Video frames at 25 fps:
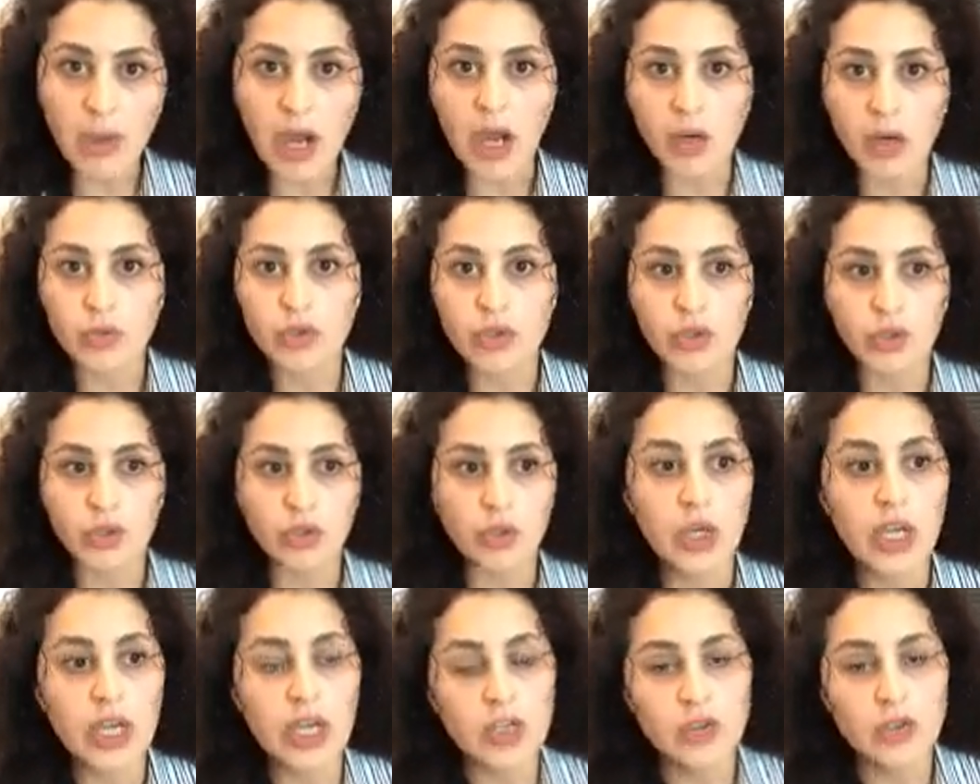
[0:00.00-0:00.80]
how to
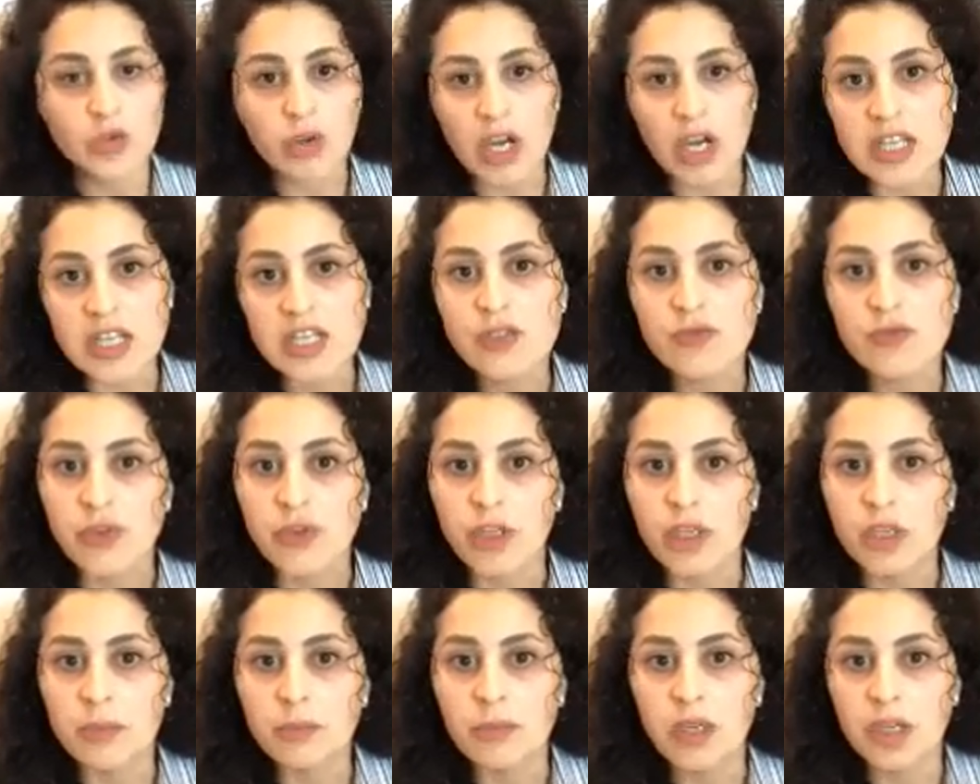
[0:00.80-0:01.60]

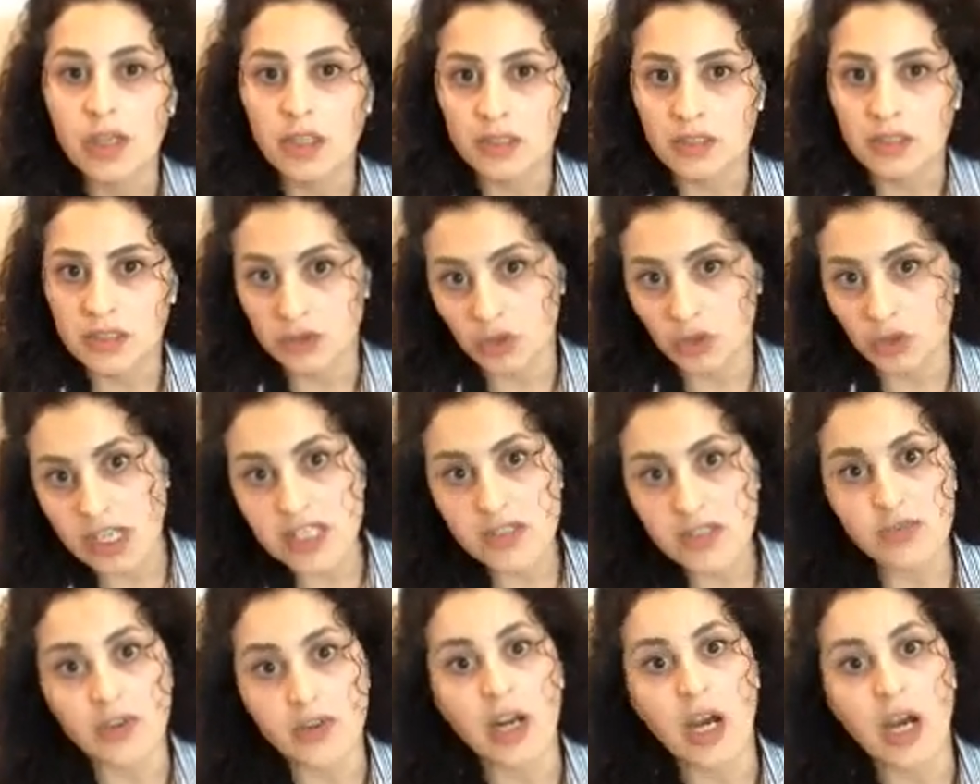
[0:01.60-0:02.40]
transfer
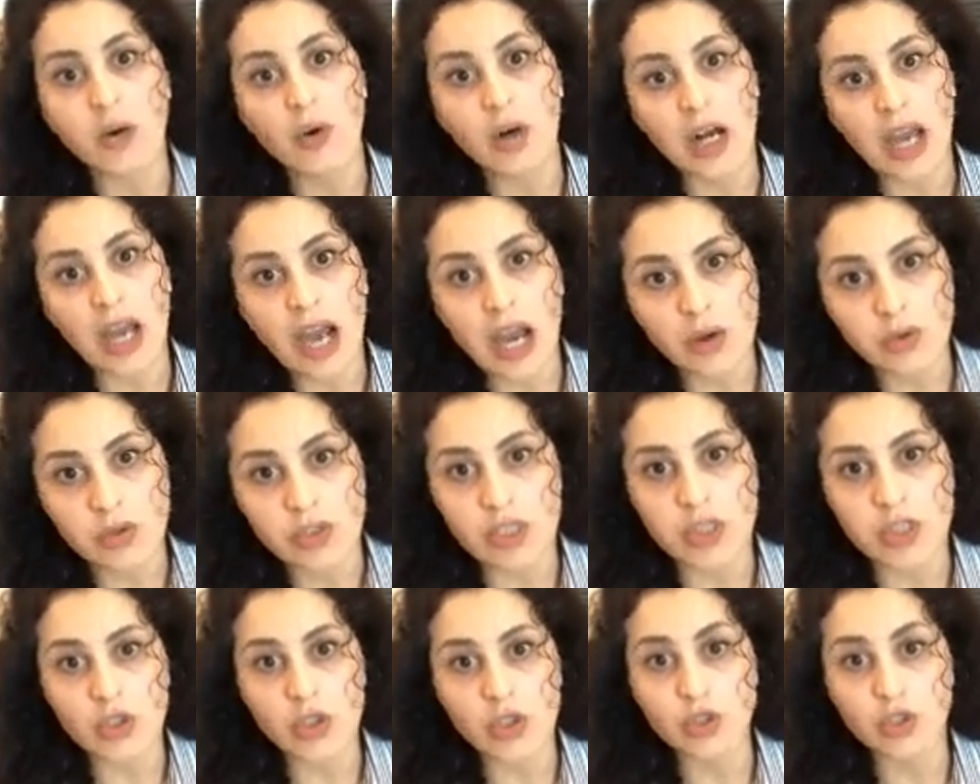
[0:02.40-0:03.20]
our
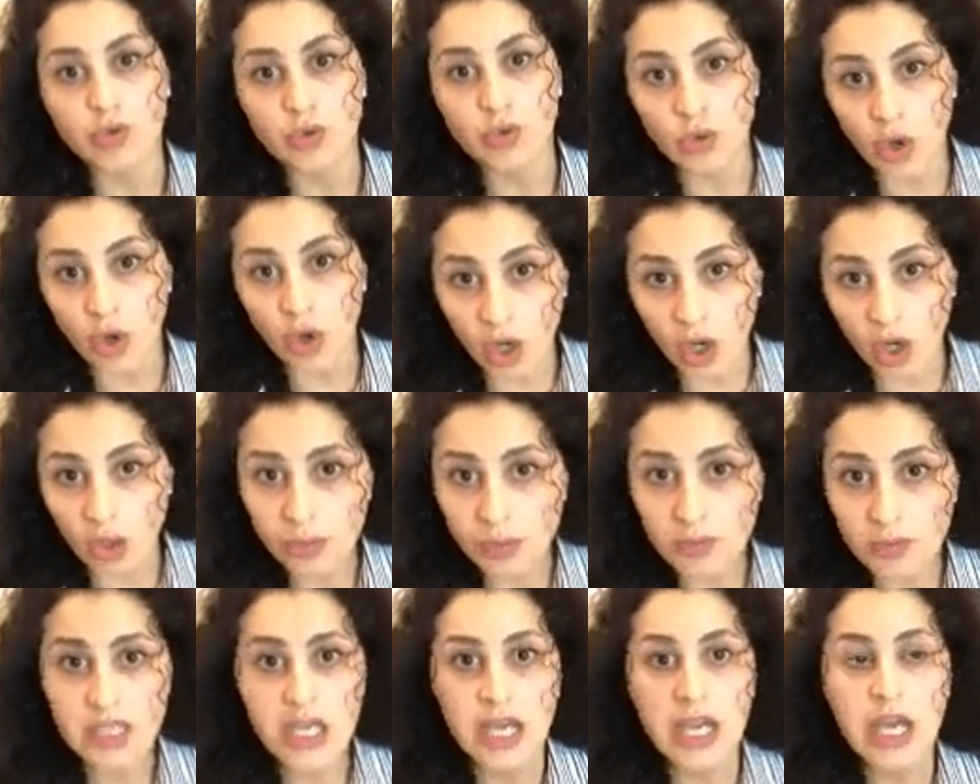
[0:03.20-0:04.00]
houses into
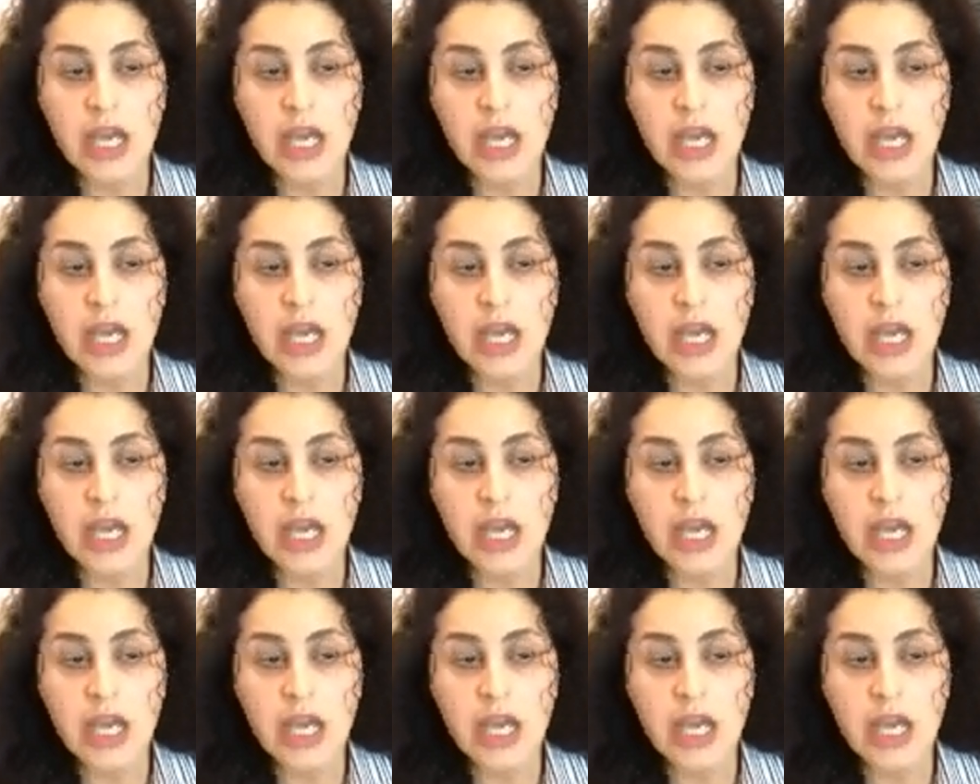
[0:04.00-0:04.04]
homes,